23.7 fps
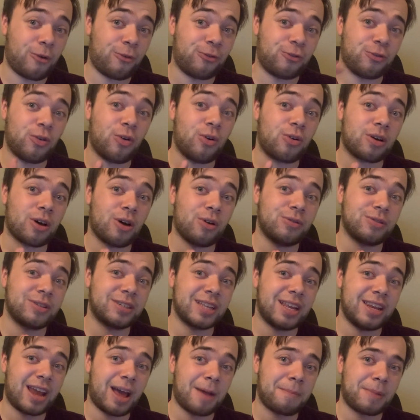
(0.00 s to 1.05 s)
4 goals
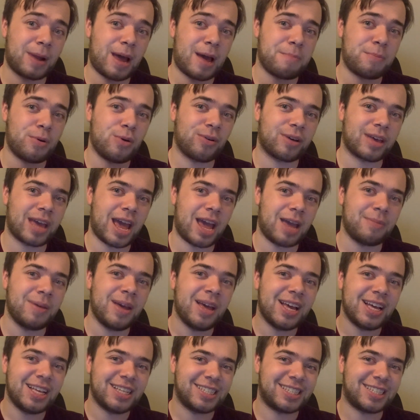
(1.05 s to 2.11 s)
in that Blackpool game,
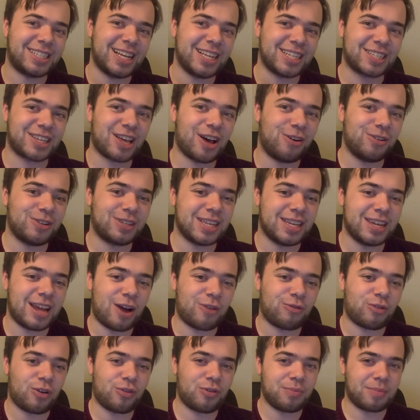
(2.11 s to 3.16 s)
6 goals in
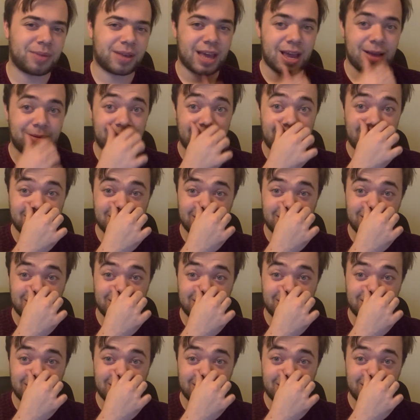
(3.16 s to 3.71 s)
that Rotherham game there.